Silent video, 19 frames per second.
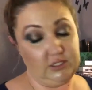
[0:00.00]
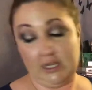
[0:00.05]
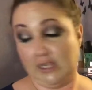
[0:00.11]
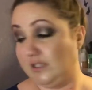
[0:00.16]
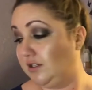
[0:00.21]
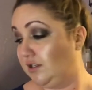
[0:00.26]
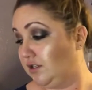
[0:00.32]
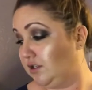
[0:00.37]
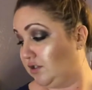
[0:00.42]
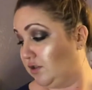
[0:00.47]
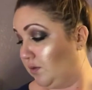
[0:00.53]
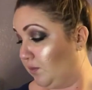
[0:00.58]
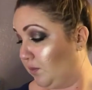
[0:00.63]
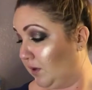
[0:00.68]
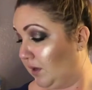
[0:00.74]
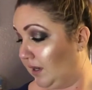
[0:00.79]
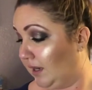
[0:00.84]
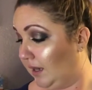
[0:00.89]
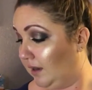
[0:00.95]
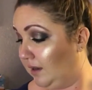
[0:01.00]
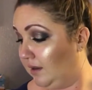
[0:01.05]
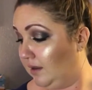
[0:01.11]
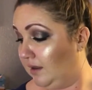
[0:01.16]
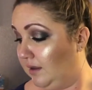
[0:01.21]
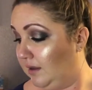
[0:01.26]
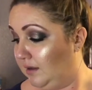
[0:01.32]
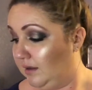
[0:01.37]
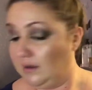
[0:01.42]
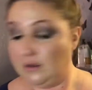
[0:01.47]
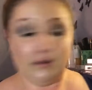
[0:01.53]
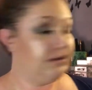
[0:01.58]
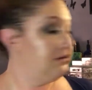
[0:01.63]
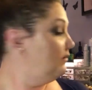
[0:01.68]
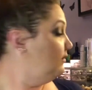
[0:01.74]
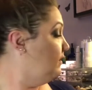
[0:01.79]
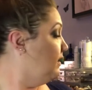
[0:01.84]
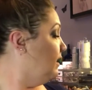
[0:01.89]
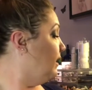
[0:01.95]
shades are so pretty.
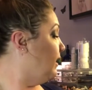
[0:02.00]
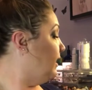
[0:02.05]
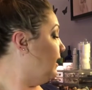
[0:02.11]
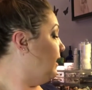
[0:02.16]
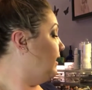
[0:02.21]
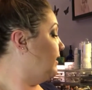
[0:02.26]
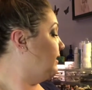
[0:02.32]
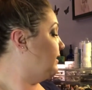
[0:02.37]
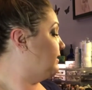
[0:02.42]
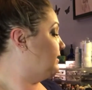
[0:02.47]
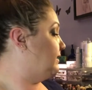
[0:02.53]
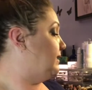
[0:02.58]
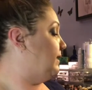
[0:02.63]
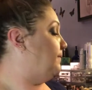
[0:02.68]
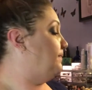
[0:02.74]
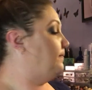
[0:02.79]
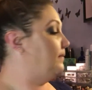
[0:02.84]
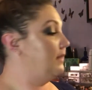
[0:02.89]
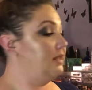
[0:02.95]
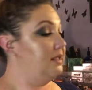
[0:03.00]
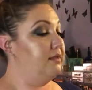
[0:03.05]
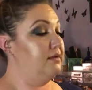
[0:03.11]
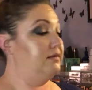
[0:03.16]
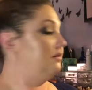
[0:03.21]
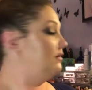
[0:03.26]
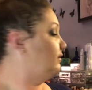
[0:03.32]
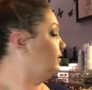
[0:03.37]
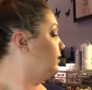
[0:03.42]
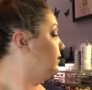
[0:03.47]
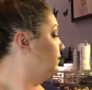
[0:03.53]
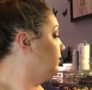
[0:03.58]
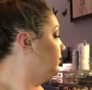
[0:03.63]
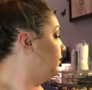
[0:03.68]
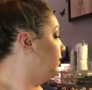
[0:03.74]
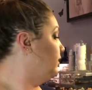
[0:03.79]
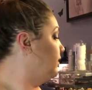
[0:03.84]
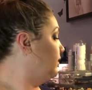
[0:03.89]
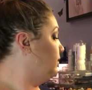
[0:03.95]
And let's see.
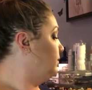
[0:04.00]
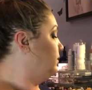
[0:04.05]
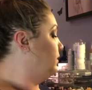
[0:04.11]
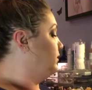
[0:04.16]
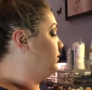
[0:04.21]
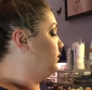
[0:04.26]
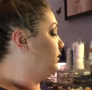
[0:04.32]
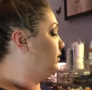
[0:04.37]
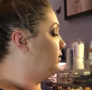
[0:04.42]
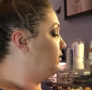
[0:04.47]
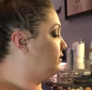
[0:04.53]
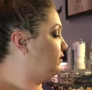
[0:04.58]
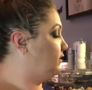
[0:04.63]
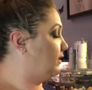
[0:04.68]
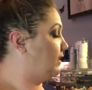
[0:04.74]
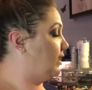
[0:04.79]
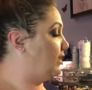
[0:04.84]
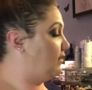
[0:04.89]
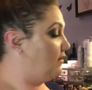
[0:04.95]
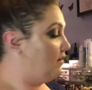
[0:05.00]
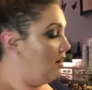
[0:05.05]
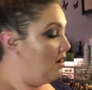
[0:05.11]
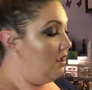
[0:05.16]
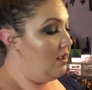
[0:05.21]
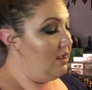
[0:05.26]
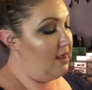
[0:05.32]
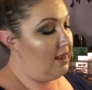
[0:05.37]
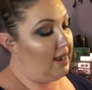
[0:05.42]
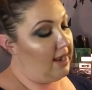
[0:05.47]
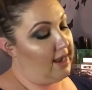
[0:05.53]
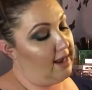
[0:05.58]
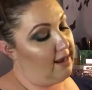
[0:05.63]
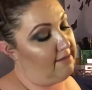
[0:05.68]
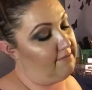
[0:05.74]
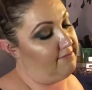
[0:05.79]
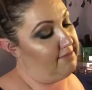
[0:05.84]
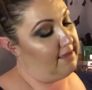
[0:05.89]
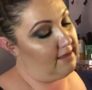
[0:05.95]
I'll put all those together. I
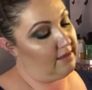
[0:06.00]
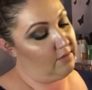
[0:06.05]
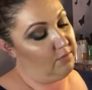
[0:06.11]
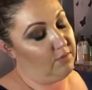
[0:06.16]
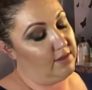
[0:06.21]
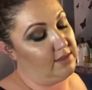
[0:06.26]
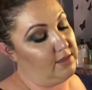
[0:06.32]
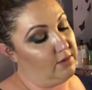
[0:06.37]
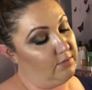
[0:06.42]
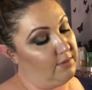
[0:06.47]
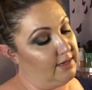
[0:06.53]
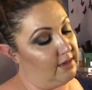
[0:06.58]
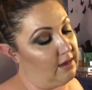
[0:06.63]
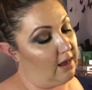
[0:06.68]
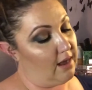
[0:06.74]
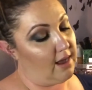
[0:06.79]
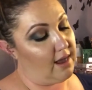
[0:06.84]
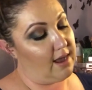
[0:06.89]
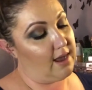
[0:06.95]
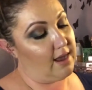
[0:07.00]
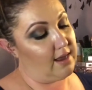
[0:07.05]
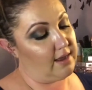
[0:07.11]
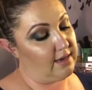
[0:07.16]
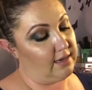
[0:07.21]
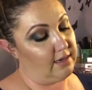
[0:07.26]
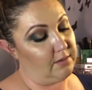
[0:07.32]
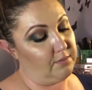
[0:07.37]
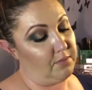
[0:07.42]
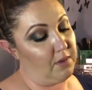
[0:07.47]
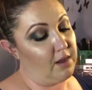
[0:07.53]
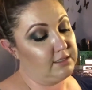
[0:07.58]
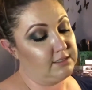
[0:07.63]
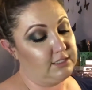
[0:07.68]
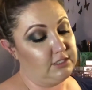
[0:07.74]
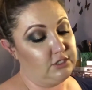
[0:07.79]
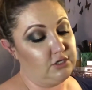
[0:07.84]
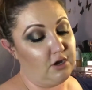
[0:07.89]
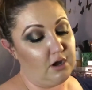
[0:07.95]
have the one that we got in a
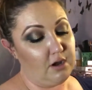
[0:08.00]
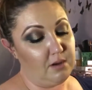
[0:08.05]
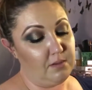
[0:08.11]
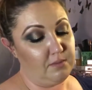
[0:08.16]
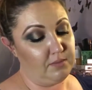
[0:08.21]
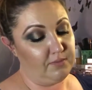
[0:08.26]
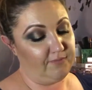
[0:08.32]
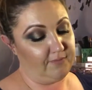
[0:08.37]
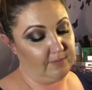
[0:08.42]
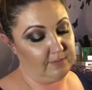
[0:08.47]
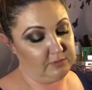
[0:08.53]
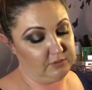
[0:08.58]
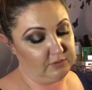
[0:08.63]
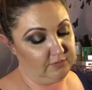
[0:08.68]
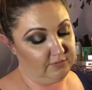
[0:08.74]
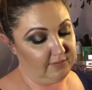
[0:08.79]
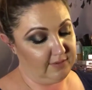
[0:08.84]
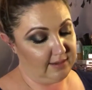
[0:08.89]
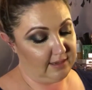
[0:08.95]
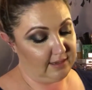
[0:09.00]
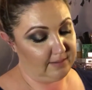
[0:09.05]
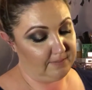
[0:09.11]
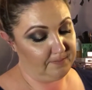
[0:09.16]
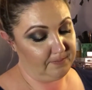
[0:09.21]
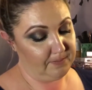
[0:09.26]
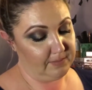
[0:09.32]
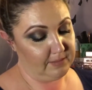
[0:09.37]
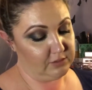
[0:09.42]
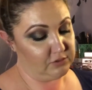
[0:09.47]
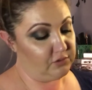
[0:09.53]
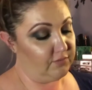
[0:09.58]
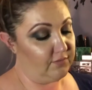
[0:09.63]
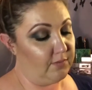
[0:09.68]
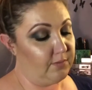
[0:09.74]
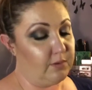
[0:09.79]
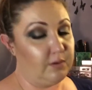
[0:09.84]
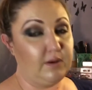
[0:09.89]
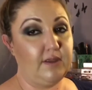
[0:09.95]
BoxyCharm from Suva
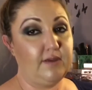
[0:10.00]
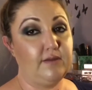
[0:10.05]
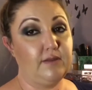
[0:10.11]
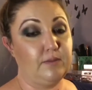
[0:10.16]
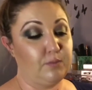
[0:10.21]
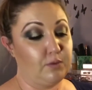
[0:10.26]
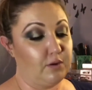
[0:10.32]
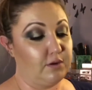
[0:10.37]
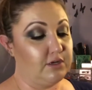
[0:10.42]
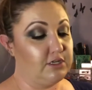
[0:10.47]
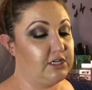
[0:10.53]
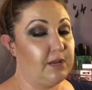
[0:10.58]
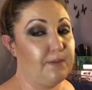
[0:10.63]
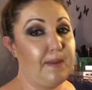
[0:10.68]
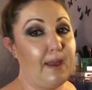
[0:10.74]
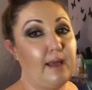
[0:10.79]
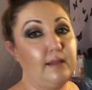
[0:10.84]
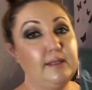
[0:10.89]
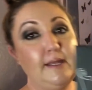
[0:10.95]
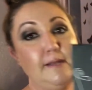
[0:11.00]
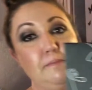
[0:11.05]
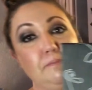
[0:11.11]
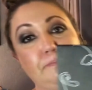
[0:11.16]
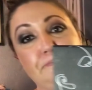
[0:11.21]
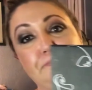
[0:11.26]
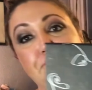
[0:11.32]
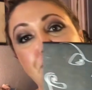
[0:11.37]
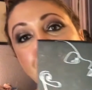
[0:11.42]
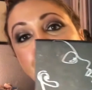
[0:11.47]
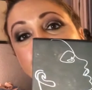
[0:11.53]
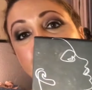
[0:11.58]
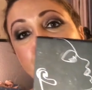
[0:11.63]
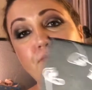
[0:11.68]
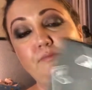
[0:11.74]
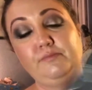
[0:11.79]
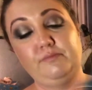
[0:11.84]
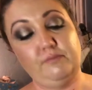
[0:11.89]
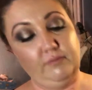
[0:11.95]
Beauty, the Protege palette.
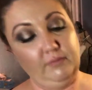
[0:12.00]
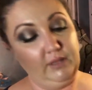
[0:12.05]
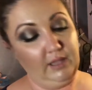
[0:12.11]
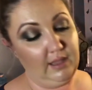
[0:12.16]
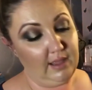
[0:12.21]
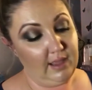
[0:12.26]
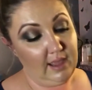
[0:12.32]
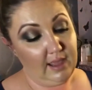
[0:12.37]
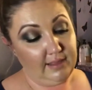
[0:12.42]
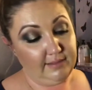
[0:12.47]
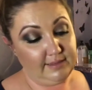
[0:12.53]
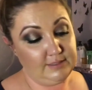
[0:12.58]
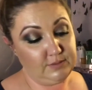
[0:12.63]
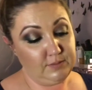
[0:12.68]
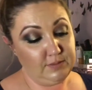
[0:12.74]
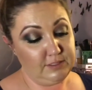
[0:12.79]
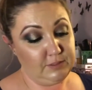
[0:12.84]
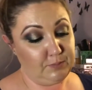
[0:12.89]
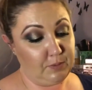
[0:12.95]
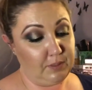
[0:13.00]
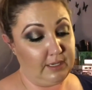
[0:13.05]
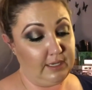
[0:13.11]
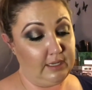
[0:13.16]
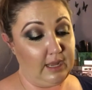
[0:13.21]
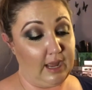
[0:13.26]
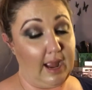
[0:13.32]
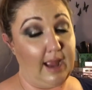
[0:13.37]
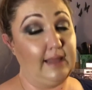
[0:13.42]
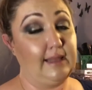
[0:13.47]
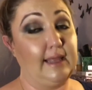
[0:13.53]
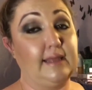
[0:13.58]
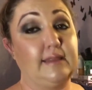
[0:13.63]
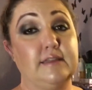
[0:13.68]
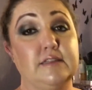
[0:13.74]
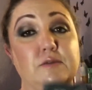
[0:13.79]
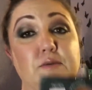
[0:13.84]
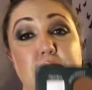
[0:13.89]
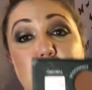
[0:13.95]
This one's pretty. I like
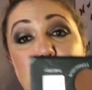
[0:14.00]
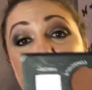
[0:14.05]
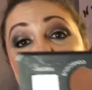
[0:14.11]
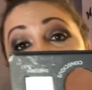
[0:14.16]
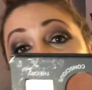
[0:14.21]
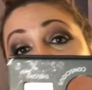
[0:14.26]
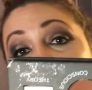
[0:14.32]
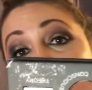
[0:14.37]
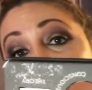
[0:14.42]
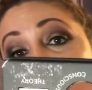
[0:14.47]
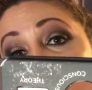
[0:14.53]
this one too.